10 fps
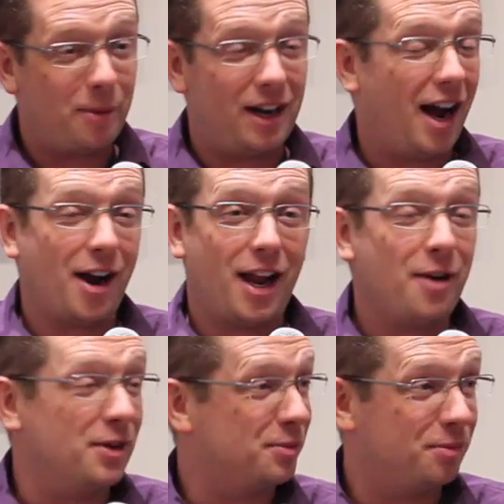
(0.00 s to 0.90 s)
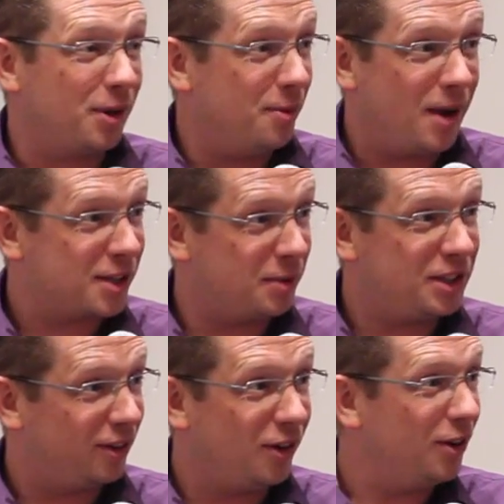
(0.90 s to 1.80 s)
I mean, it was probably the best
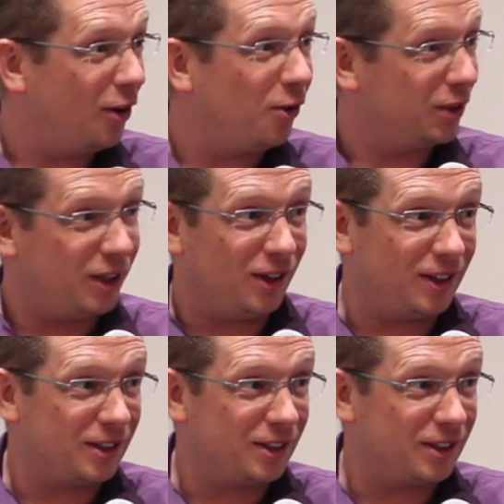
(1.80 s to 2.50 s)
speech I've heard a whole year.